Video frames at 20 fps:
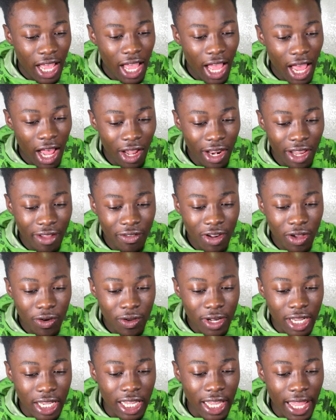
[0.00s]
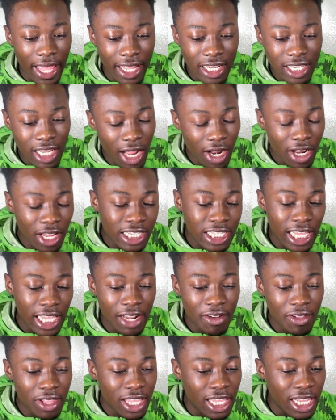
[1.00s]
don't even know what the ledge. It's not
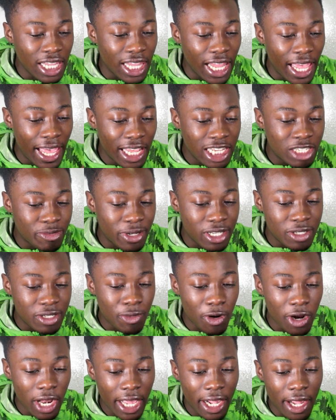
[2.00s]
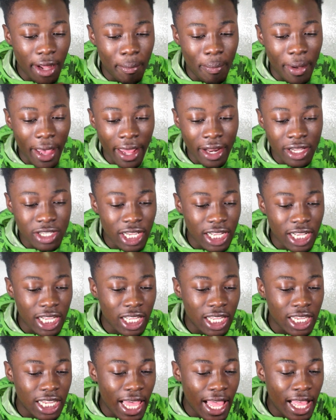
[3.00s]
really a ledge, but it's more like a banister, like a
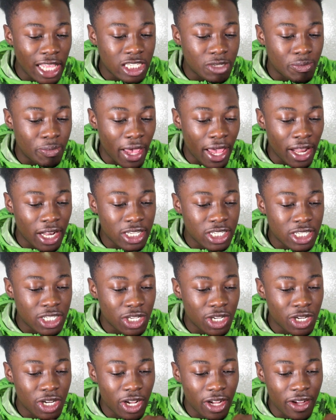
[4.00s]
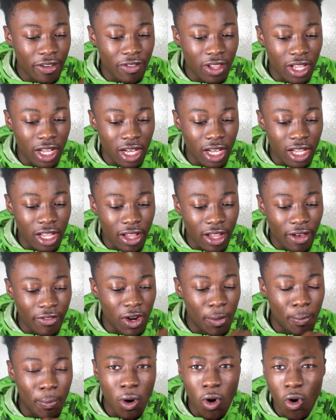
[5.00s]
glass banister of
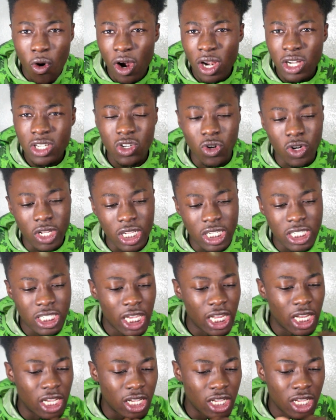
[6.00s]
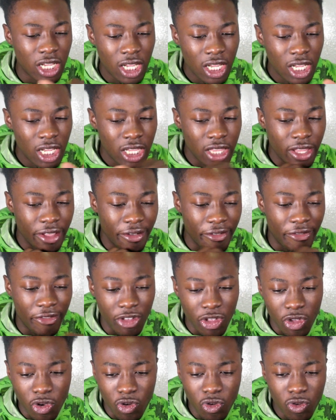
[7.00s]
the porch, or let's say the
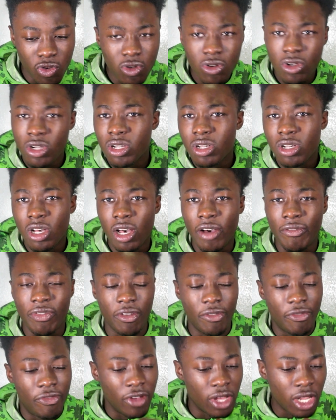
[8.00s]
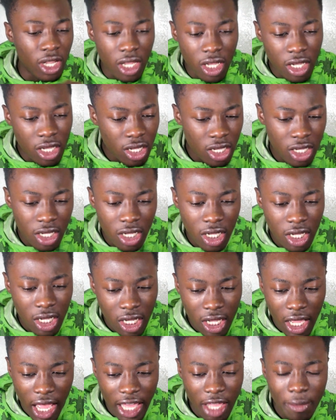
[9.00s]
view of the villa.
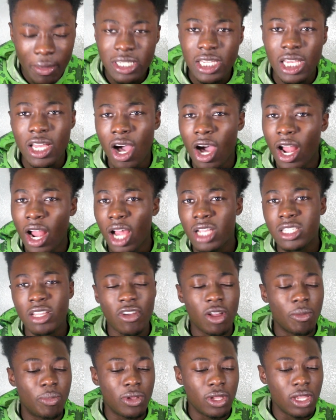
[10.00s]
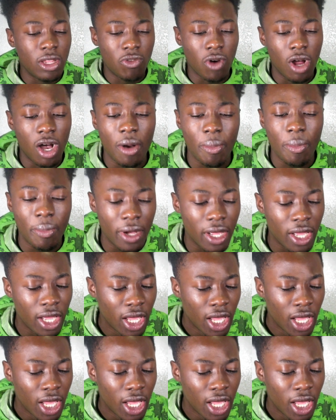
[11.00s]
I could be saying all that stuff completely wrong, but